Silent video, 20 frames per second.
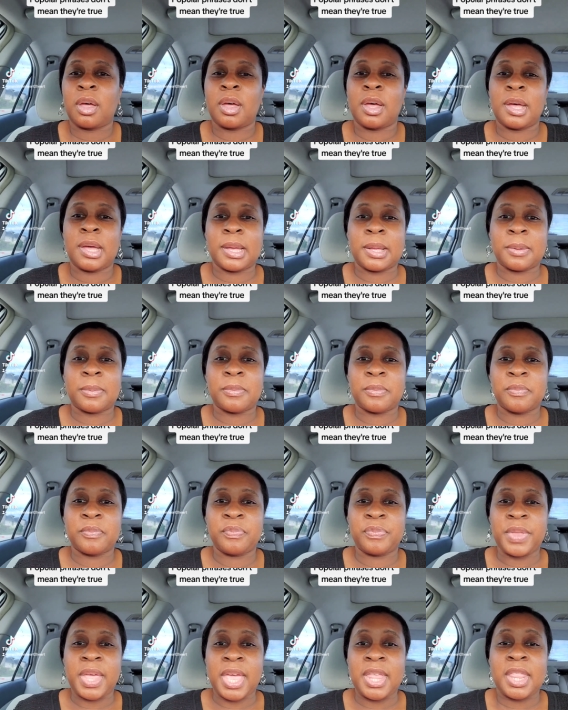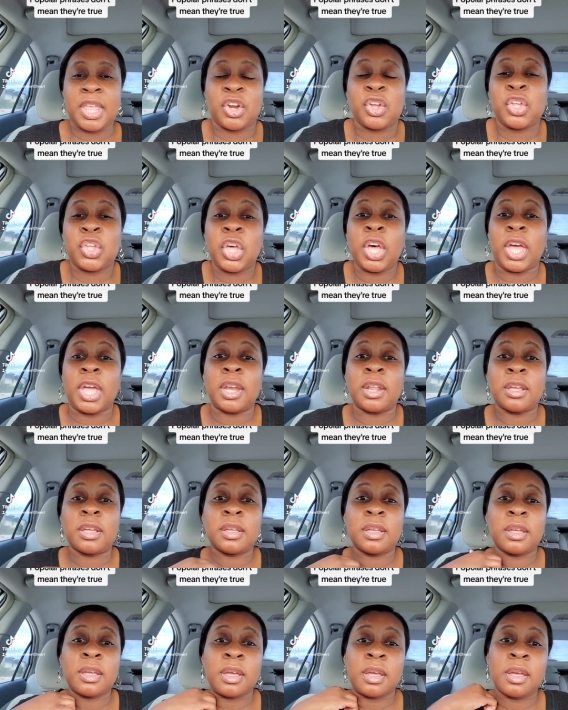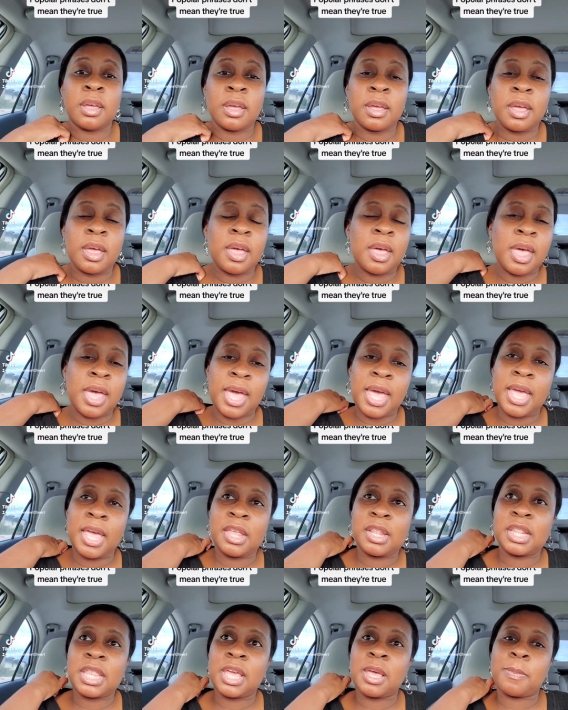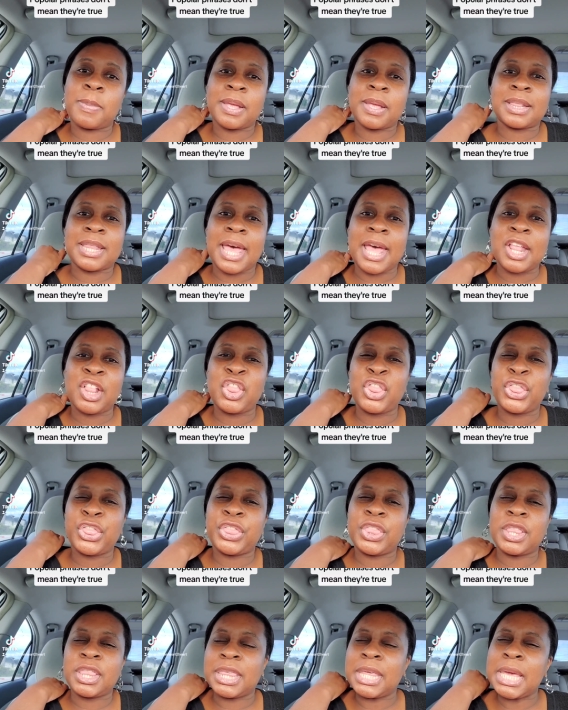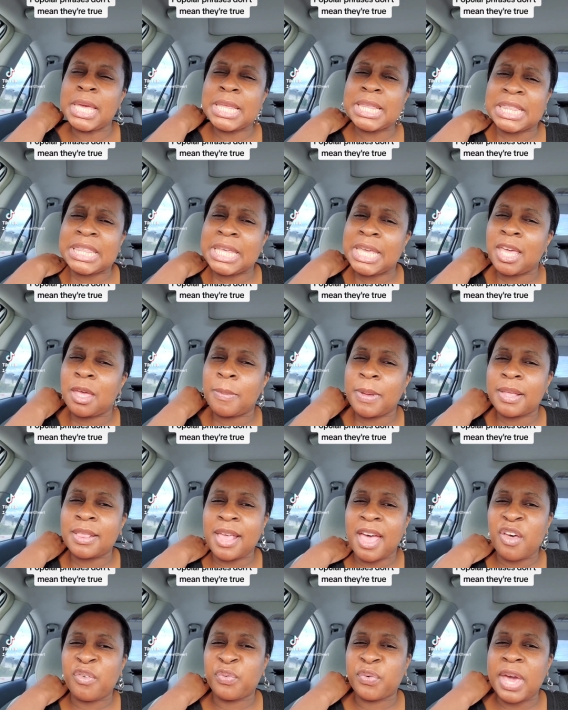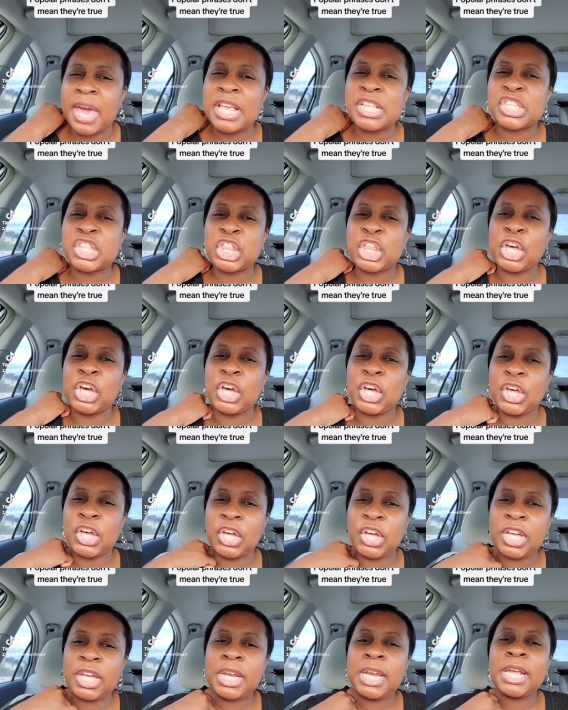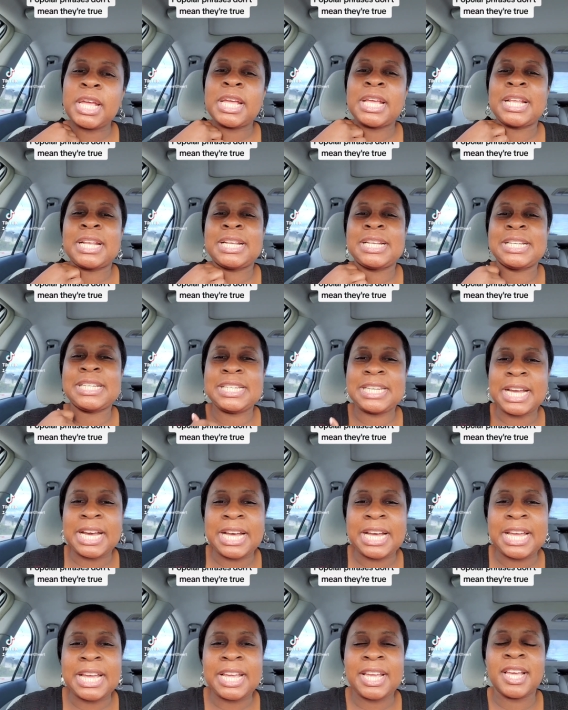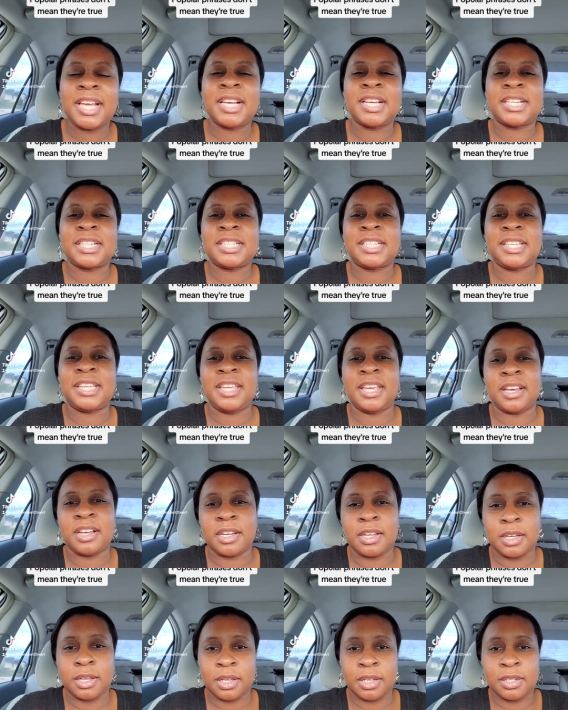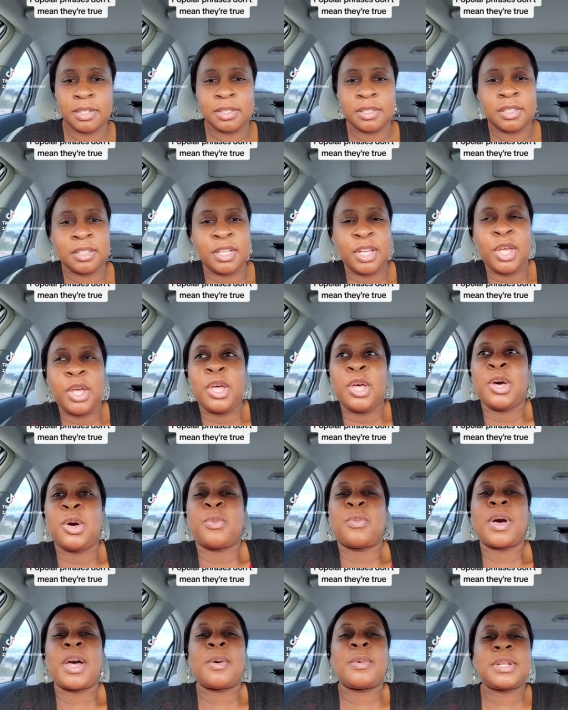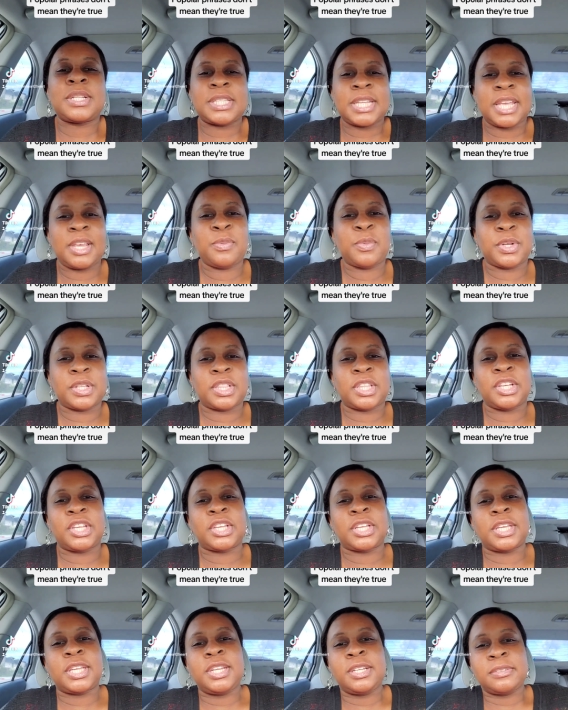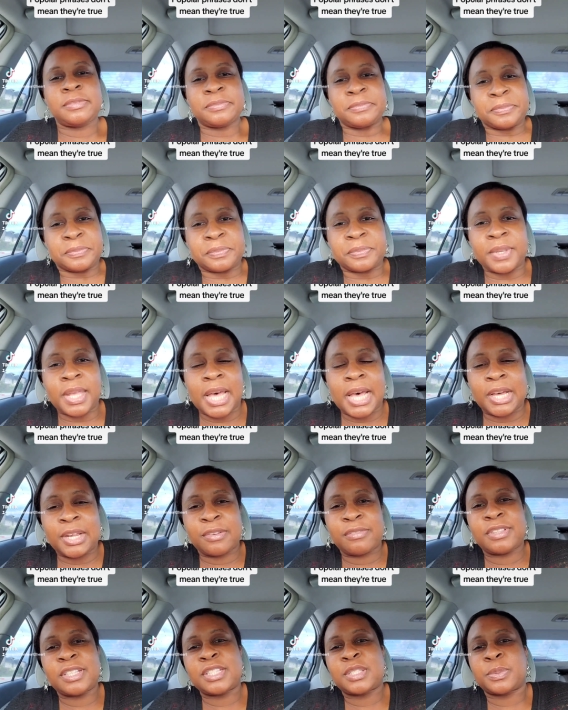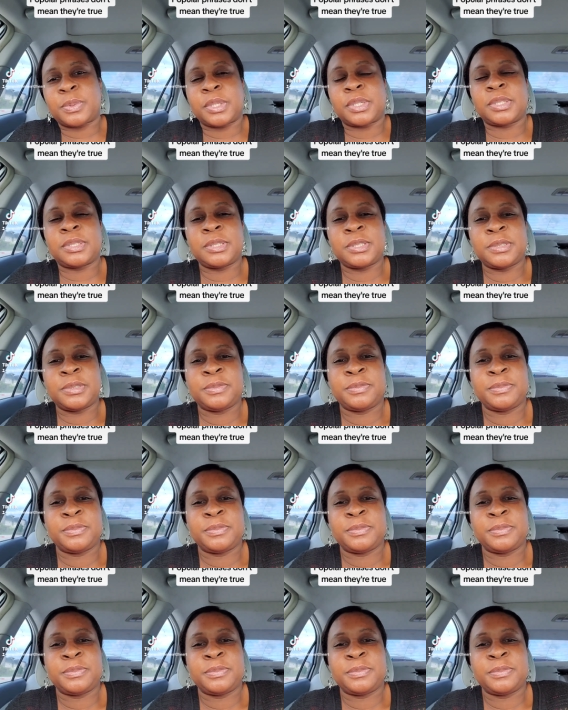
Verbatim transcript: um, and that are good. And think about that. Think think about that phrase. The good die young. Why would Satan want the good out of this world?